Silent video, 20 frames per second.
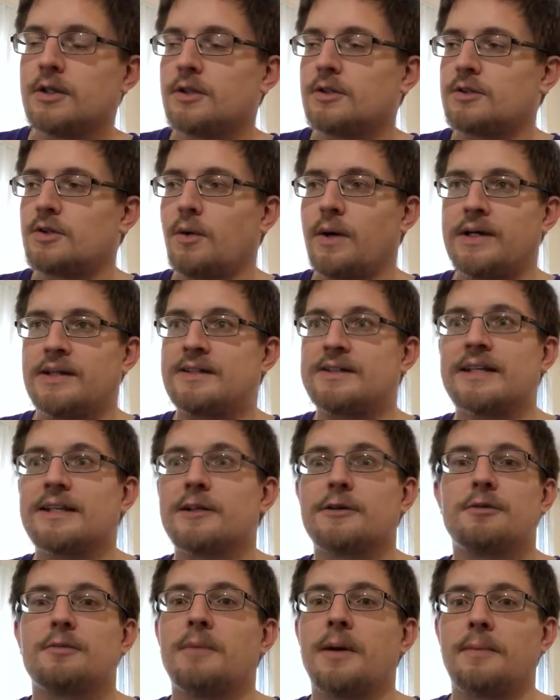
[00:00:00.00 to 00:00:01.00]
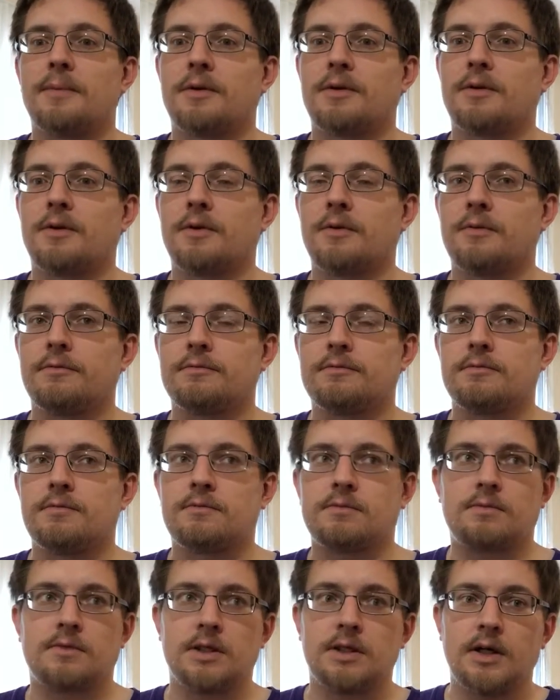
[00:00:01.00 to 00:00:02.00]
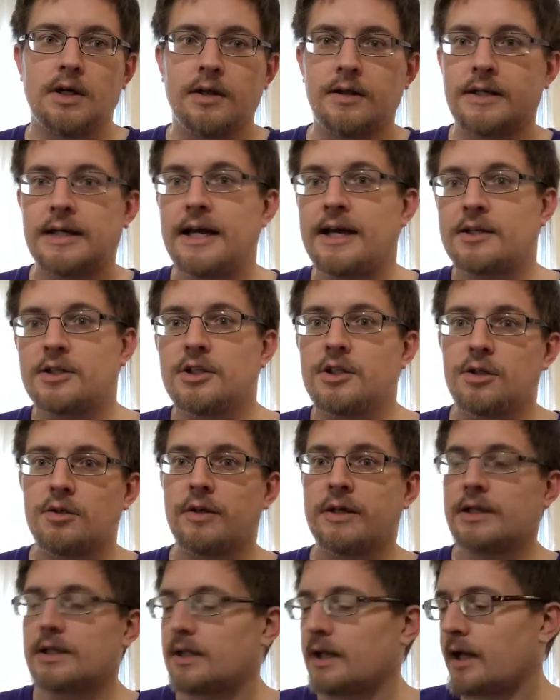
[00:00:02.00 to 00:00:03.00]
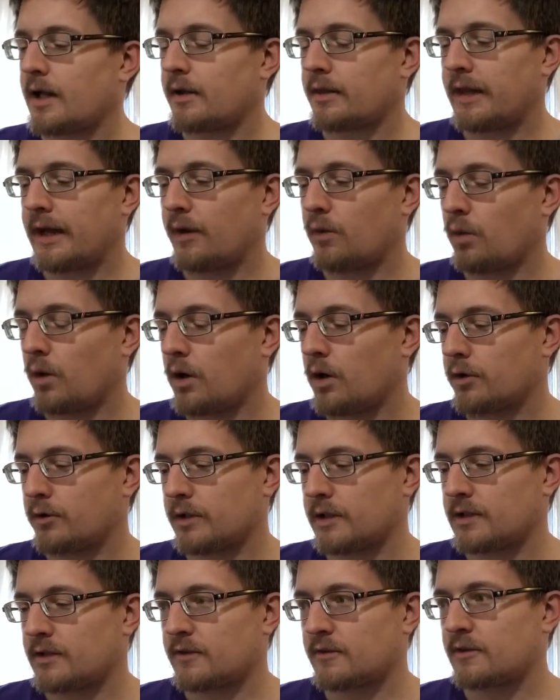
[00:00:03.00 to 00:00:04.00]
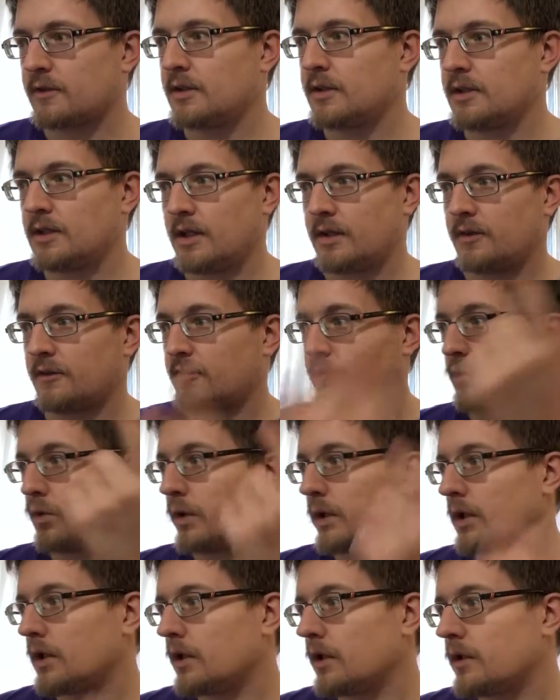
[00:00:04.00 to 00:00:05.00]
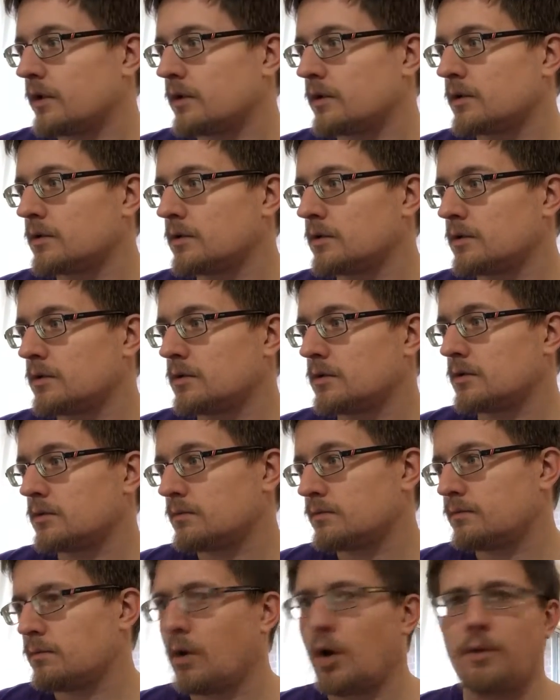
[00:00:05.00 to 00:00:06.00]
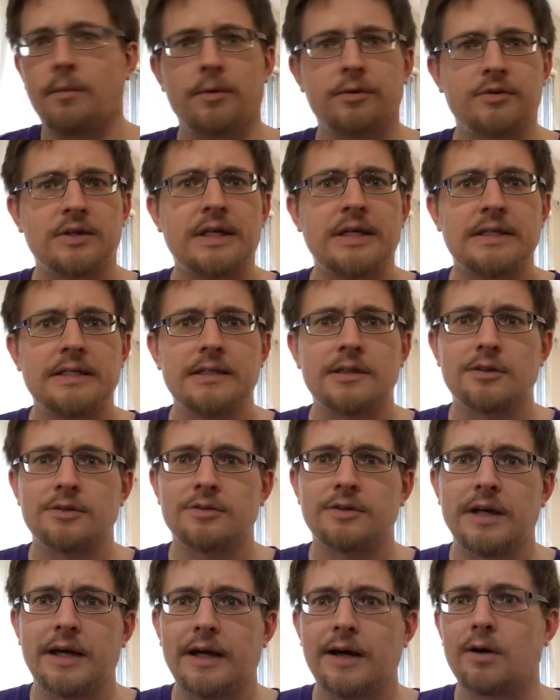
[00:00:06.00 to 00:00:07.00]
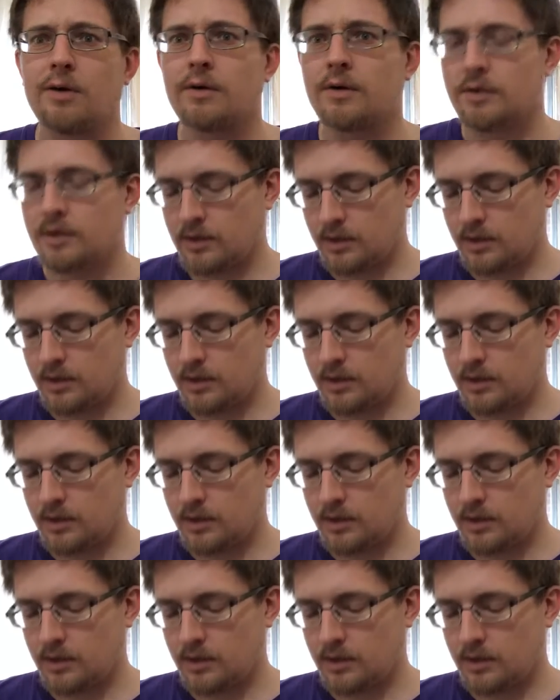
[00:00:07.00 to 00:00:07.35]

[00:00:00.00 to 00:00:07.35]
So I distinctly remember the cashier lady at that Walgreens, and this is going on almost 8 years now.